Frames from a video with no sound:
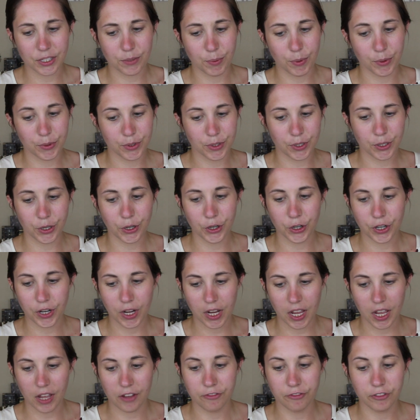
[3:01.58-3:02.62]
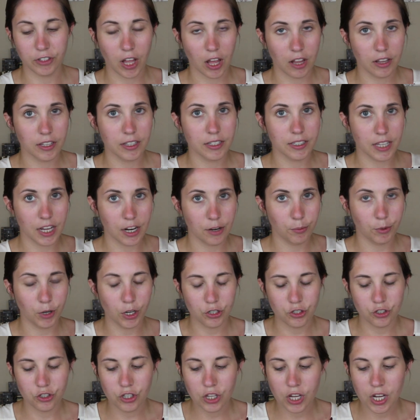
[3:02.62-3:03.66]
supposed to create a flawless
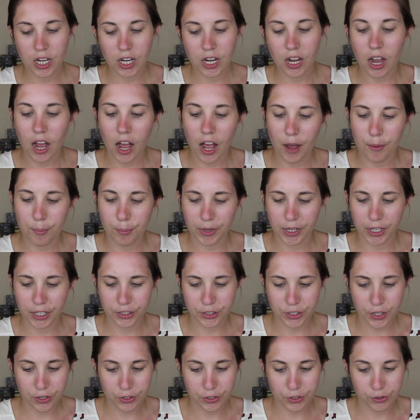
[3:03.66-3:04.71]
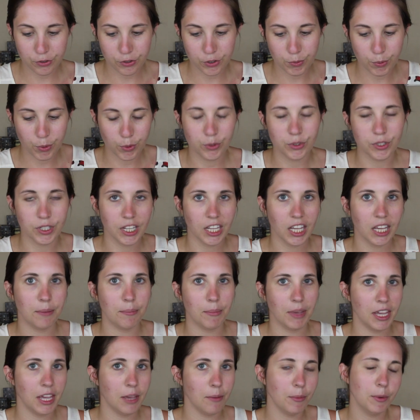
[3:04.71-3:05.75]
airbrush look, but it's also supposed to keep
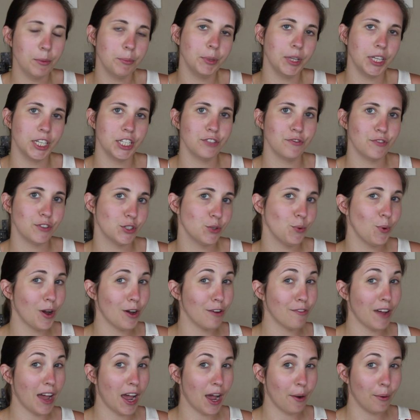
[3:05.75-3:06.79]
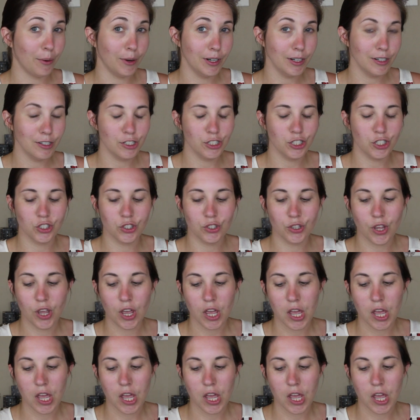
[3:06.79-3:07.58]
makeup in place for 12 hours.